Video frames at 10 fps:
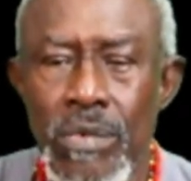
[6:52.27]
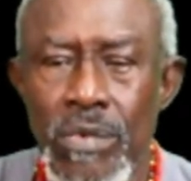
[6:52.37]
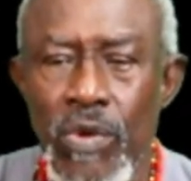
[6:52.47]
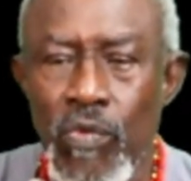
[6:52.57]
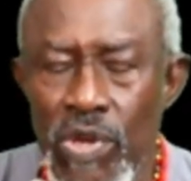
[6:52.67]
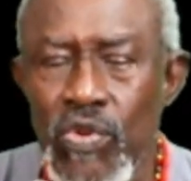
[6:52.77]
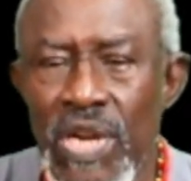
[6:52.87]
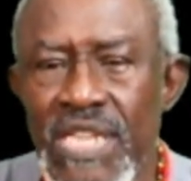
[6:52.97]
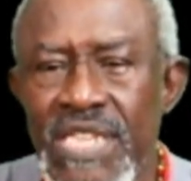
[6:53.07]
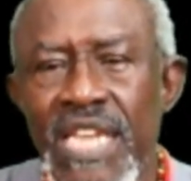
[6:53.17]
the
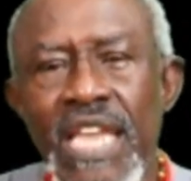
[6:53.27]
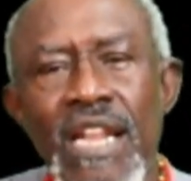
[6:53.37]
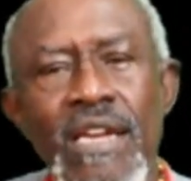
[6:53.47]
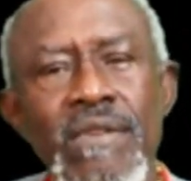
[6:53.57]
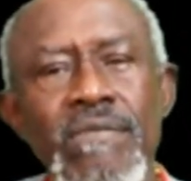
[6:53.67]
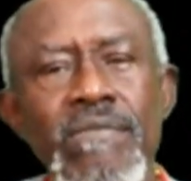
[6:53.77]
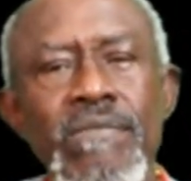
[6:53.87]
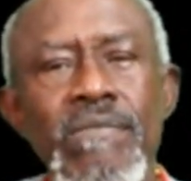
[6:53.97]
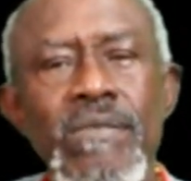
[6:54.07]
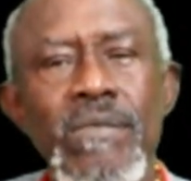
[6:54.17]
ritualistic killer,
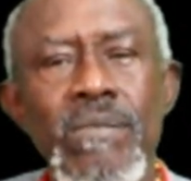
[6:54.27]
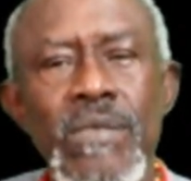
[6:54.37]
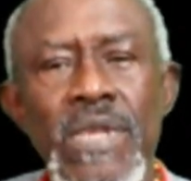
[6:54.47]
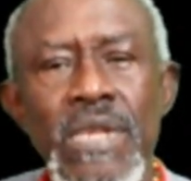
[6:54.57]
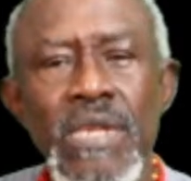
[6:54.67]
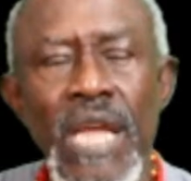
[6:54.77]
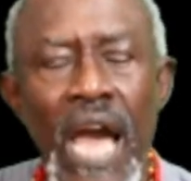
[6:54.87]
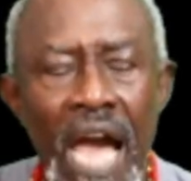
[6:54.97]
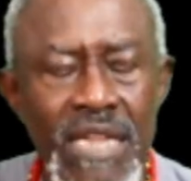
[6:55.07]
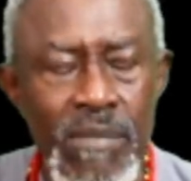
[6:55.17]
the
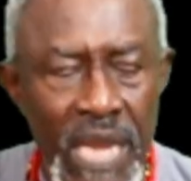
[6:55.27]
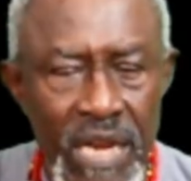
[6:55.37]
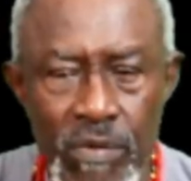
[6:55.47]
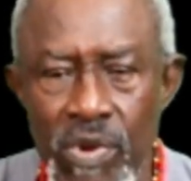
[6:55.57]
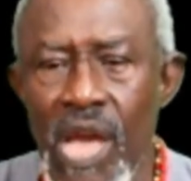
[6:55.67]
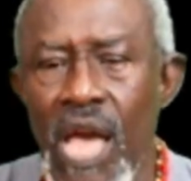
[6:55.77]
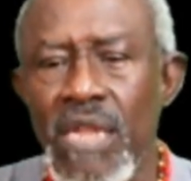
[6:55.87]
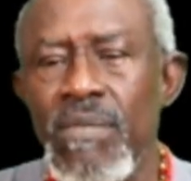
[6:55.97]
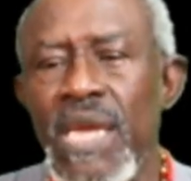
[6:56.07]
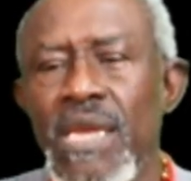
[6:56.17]
hard man, the real
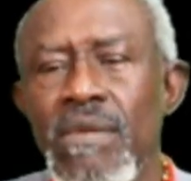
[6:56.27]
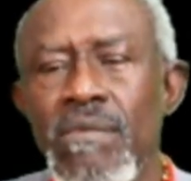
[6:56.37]
hard man.